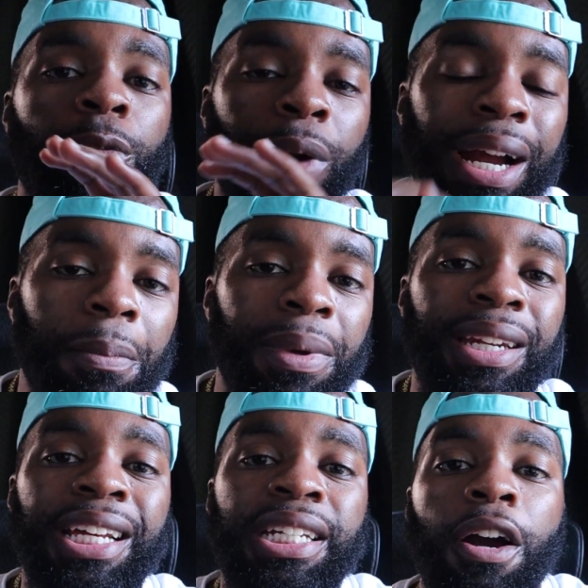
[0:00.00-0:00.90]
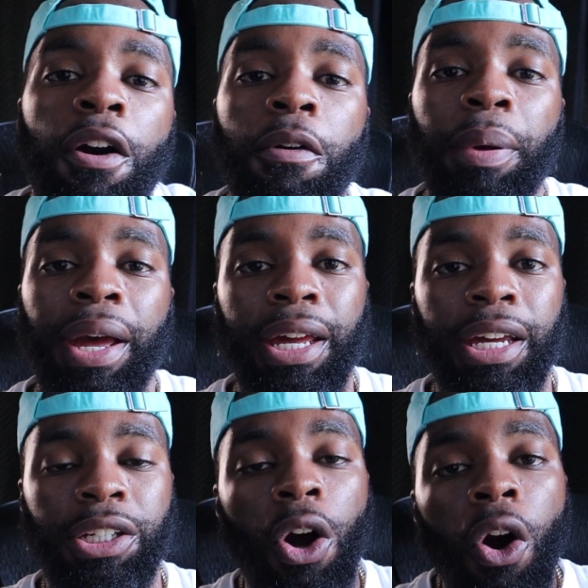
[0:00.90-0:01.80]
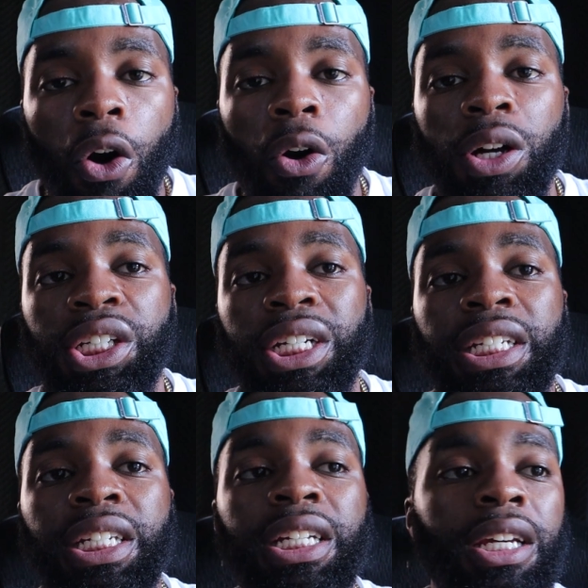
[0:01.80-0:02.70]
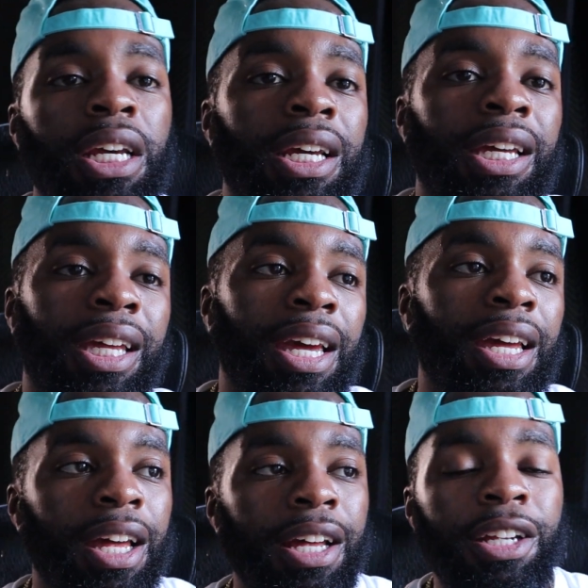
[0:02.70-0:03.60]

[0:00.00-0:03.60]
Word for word: recommendation homepage or just to get